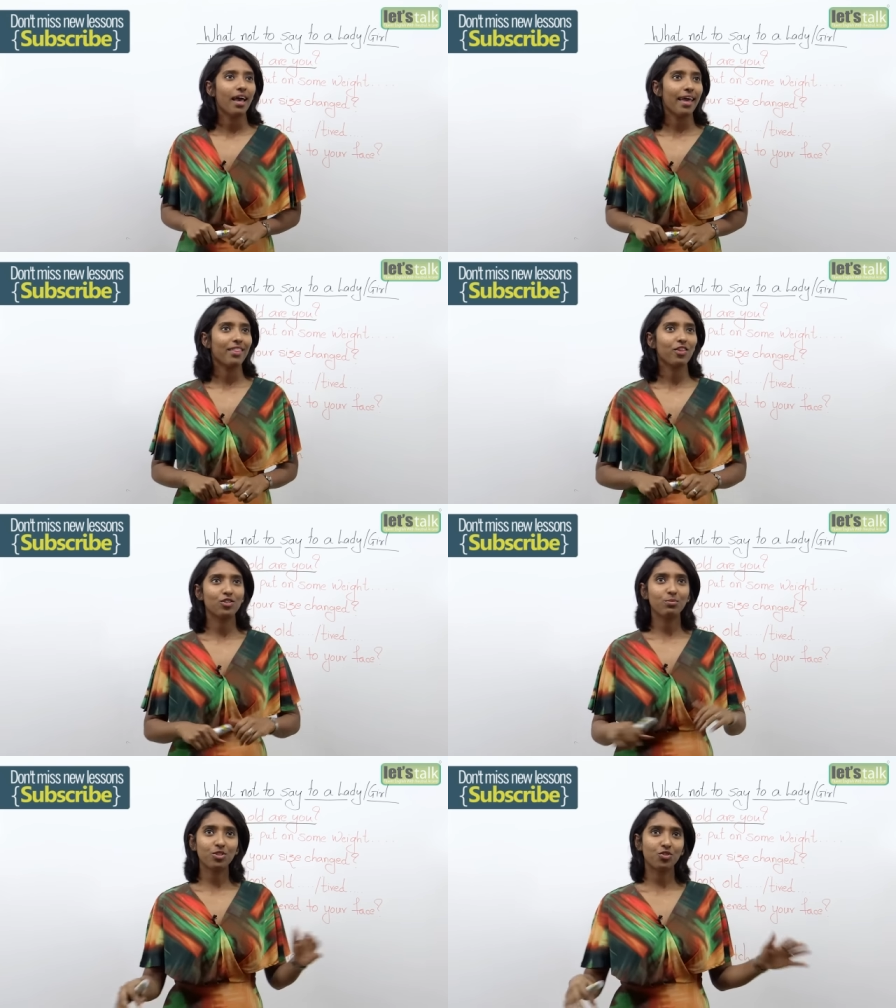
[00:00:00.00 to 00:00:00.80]
and the
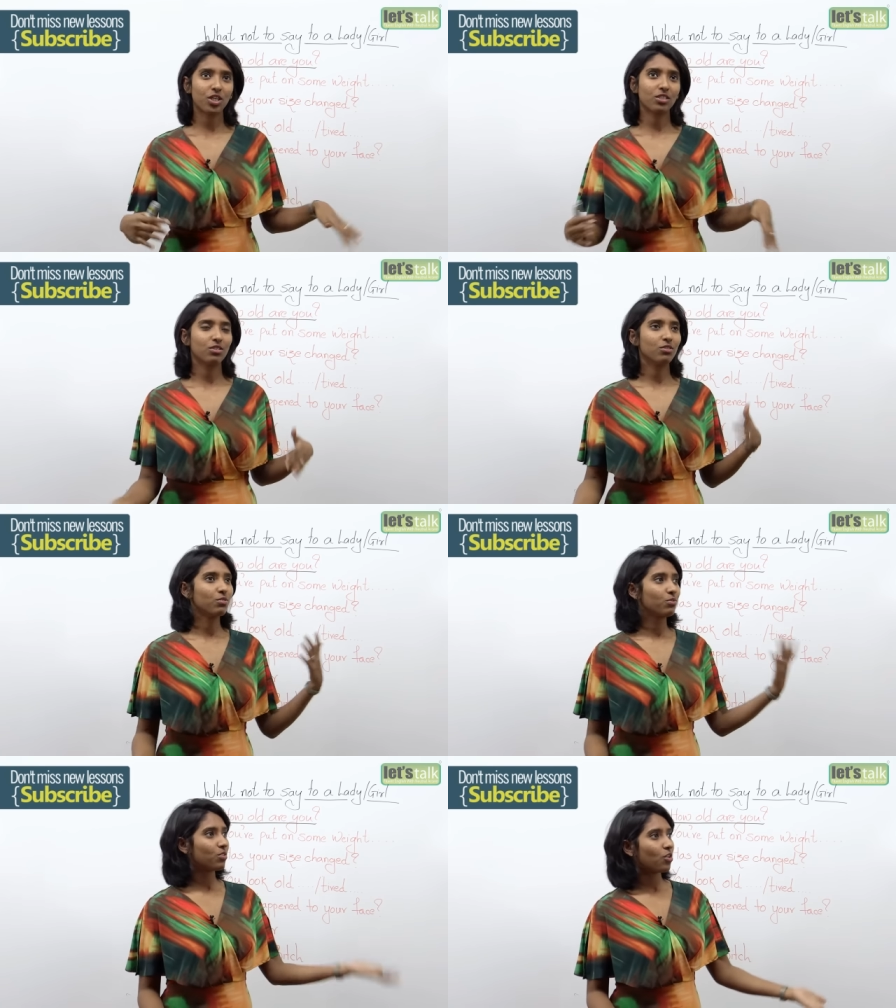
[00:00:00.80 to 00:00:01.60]
gym instructor
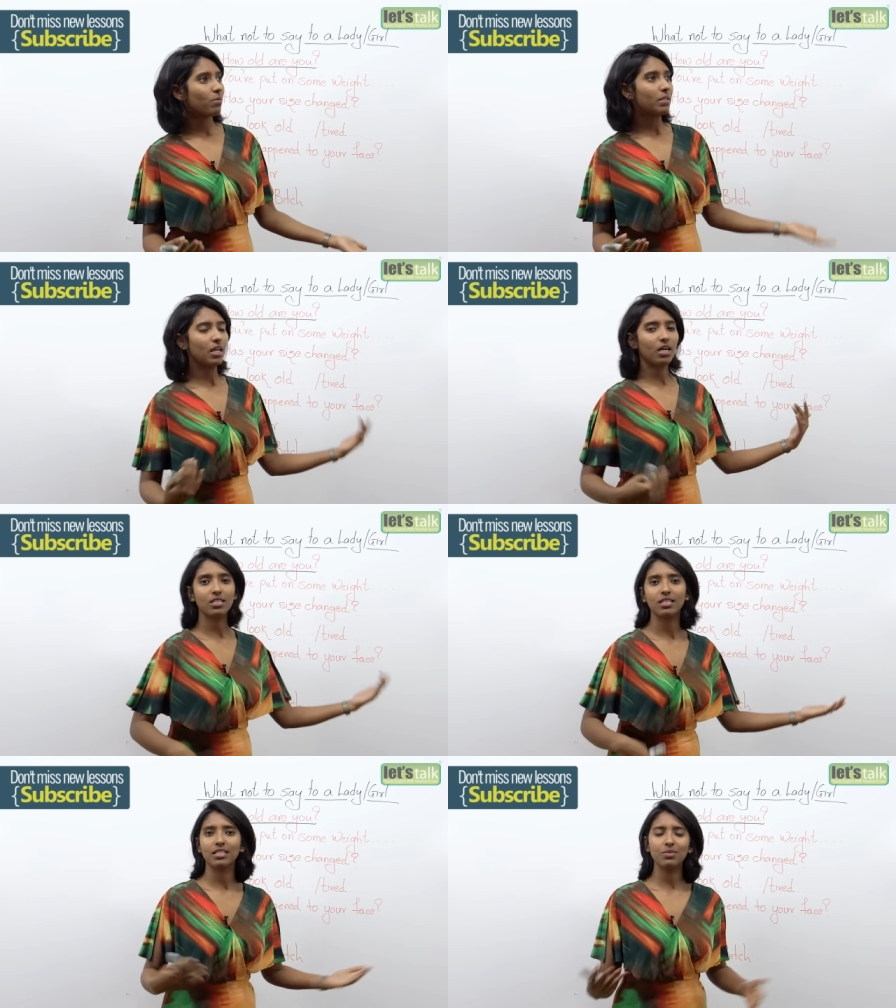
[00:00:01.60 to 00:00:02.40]
who saw me
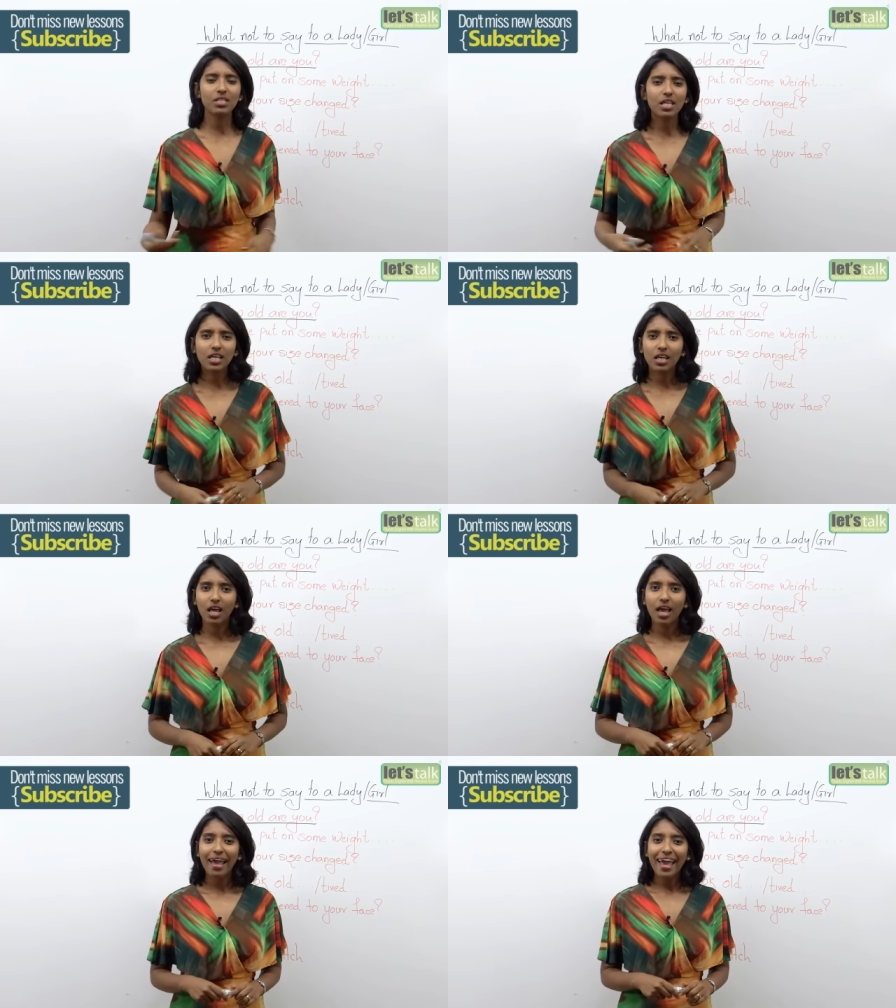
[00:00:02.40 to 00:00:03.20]
last, and he was like,
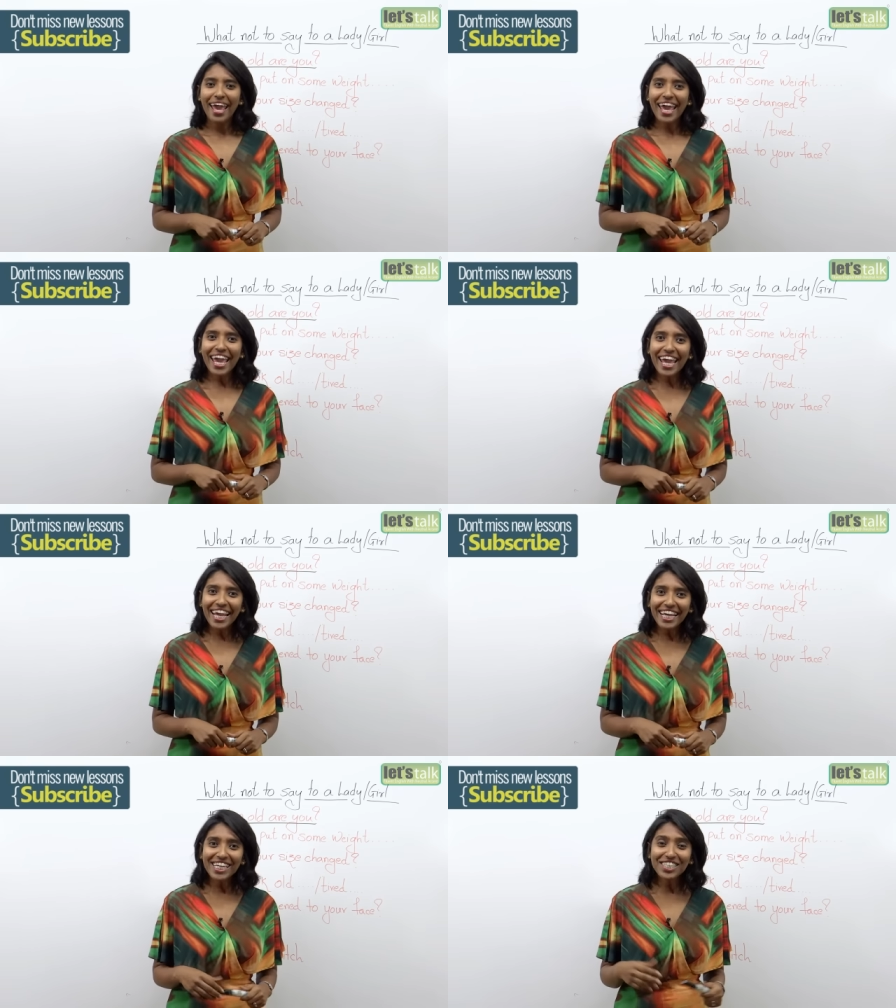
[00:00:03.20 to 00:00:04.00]

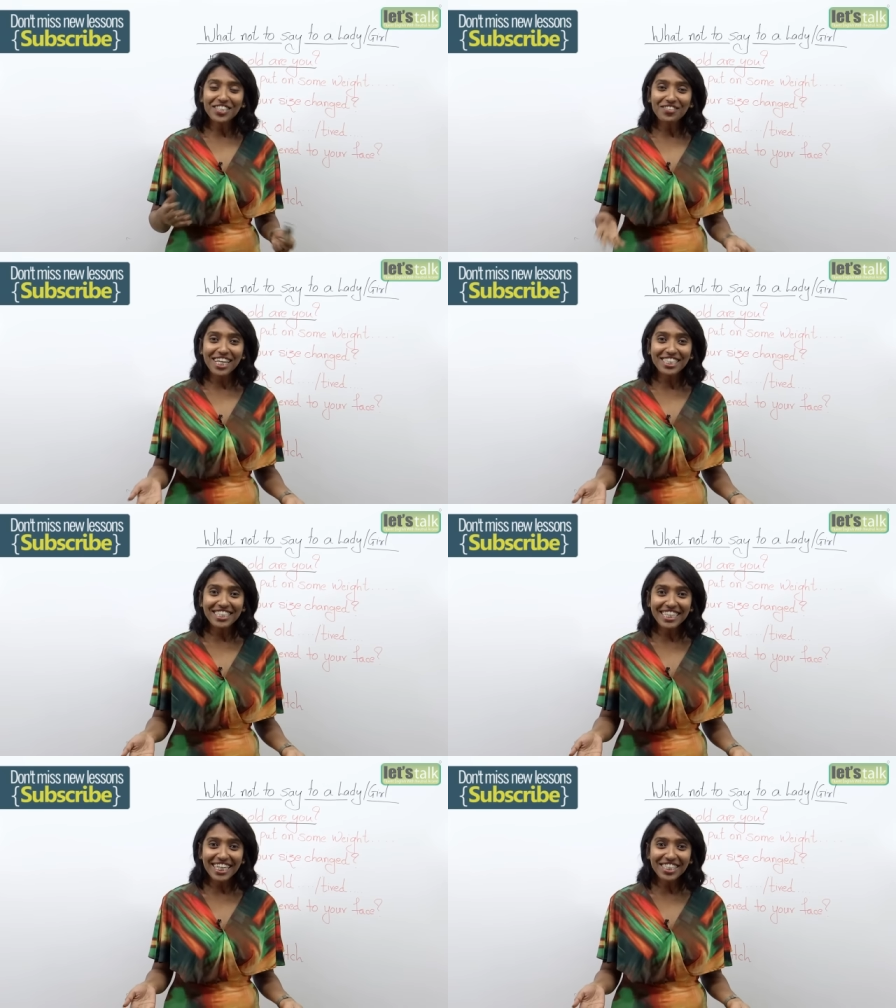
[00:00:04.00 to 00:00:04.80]
hey,
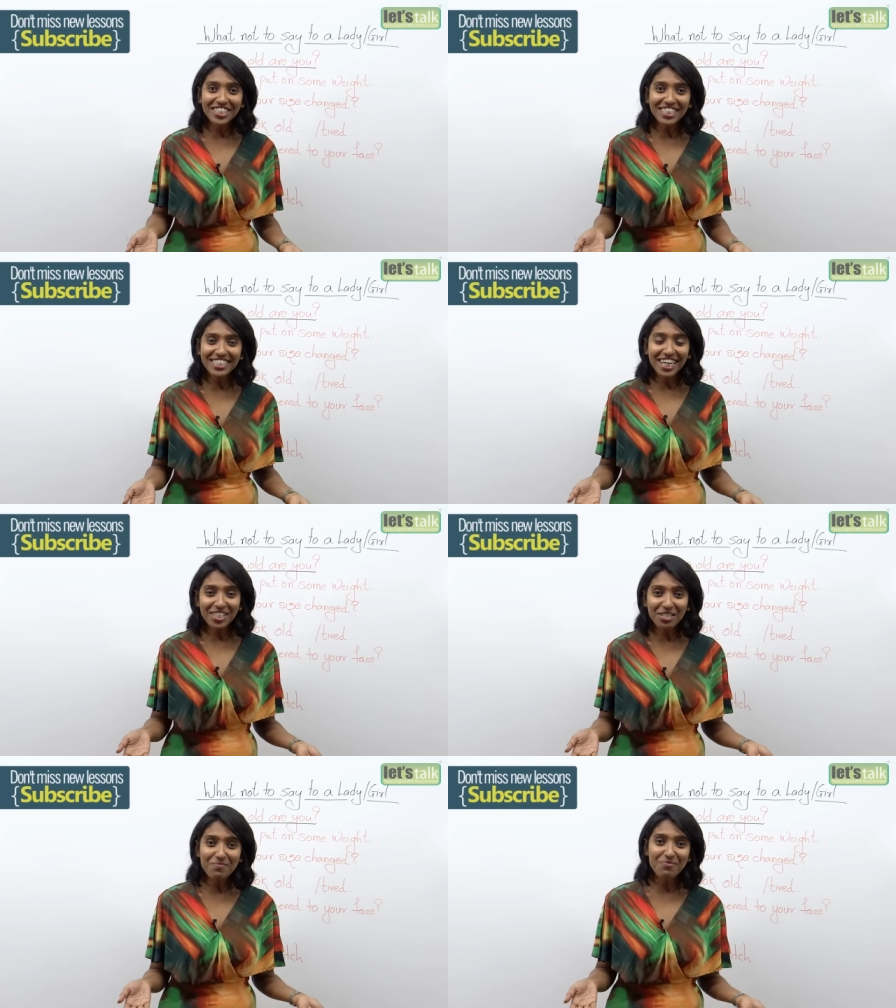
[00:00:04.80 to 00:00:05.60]
congratulations, are
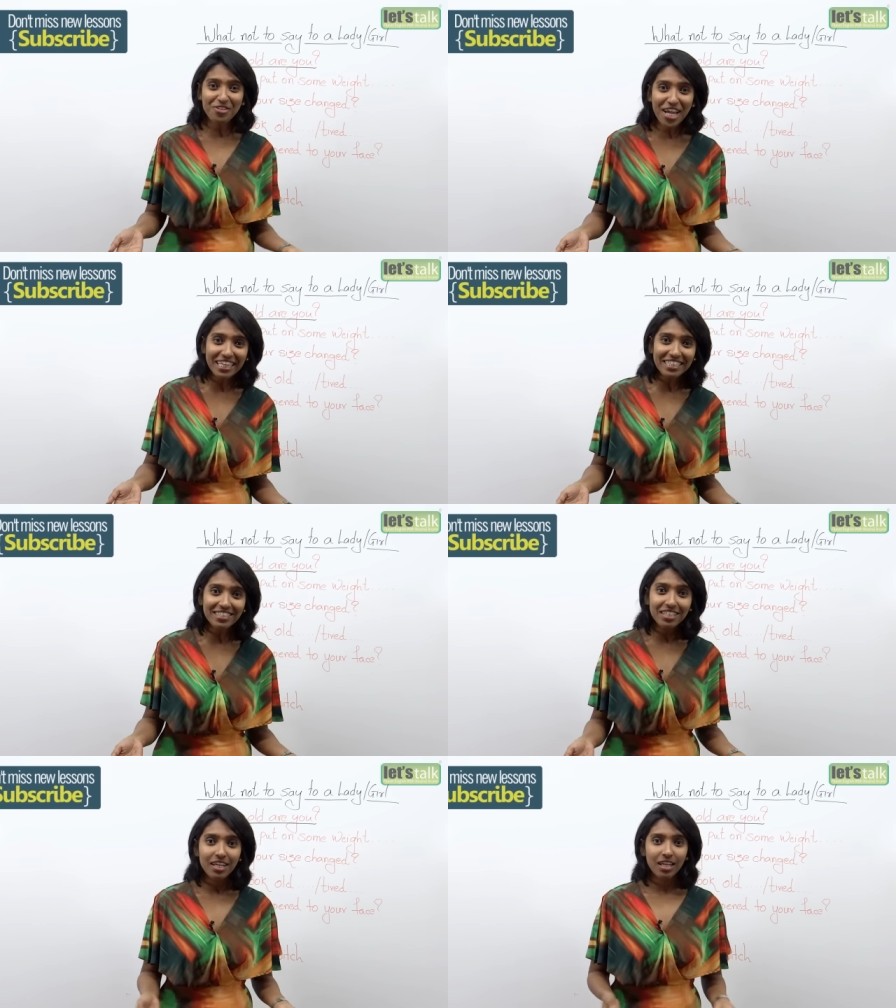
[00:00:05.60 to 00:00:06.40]
you
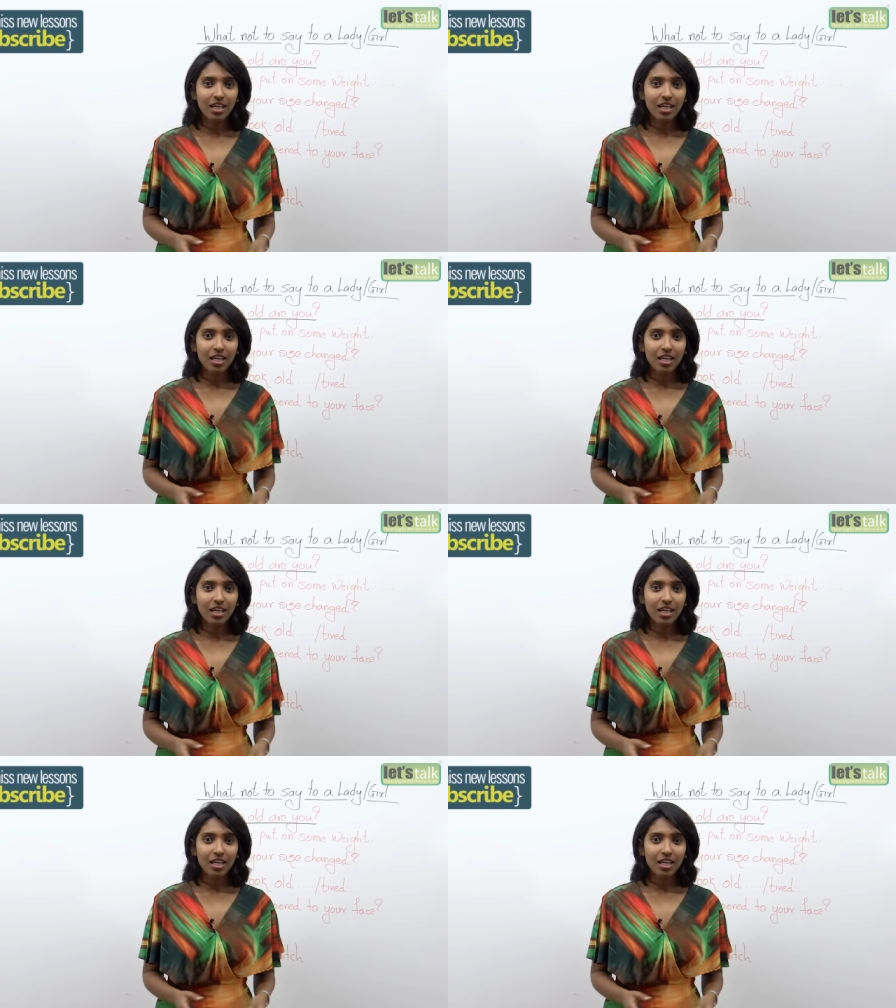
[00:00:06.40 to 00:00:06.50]
pregnant?